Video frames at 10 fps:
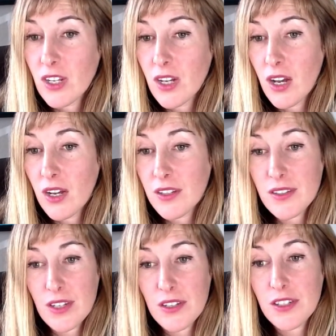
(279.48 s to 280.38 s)
It
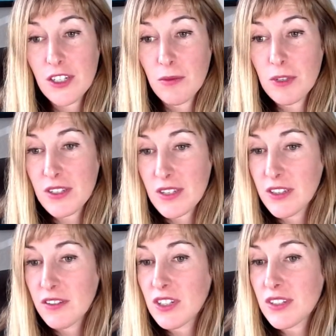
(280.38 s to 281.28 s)
says here, because I
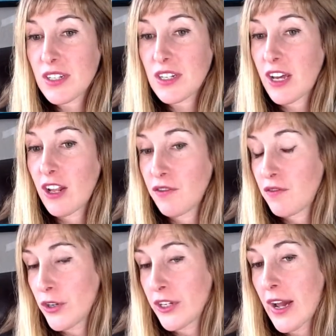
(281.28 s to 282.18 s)
live in the state of
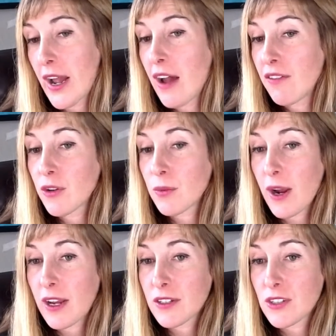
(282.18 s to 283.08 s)
California, I have the
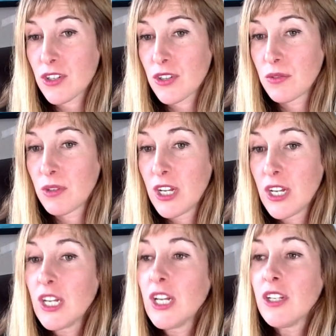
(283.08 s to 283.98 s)
right to
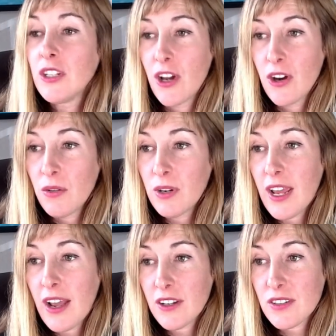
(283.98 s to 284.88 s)
know and
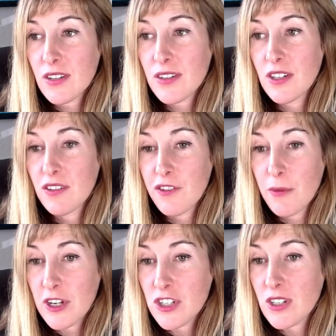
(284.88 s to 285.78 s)
access the
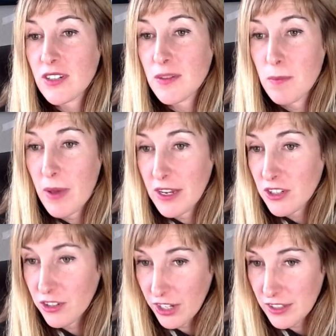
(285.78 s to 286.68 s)
information that's been
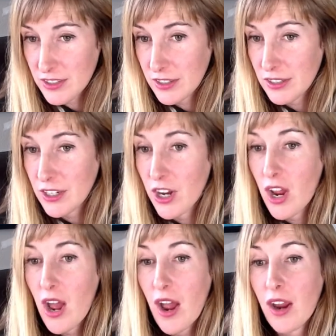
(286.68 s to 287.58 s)
collected.
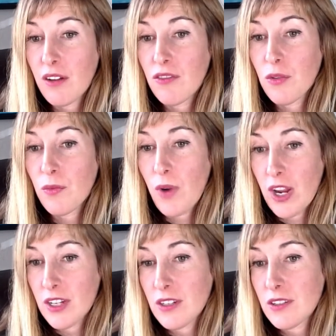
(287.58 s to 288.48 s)
I have the
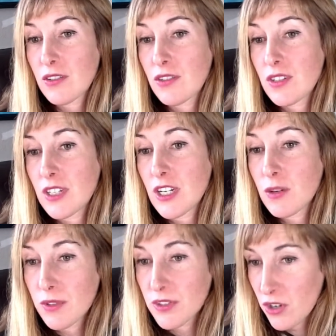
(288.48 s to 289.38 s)
right to
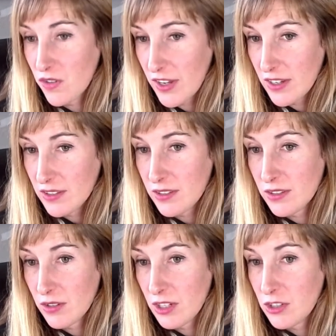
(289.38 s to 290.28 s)
equal service,
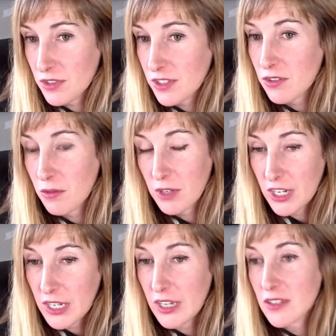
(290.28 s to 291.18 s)
so they don't
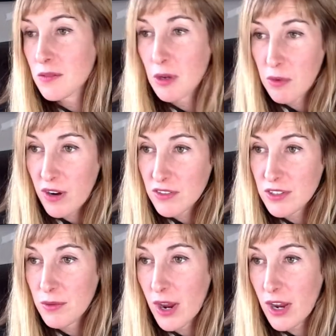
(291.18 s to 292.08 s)
discriminate against my
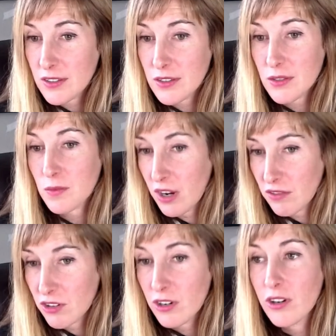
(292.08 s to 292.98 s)
privacy rights,
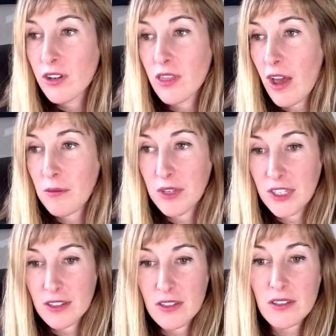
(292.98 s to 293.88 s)
whatever that
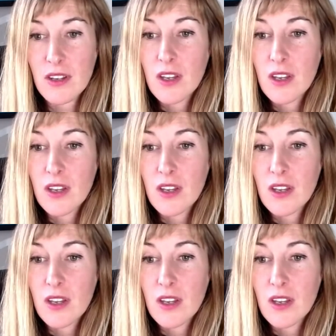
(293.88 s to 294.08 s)
means.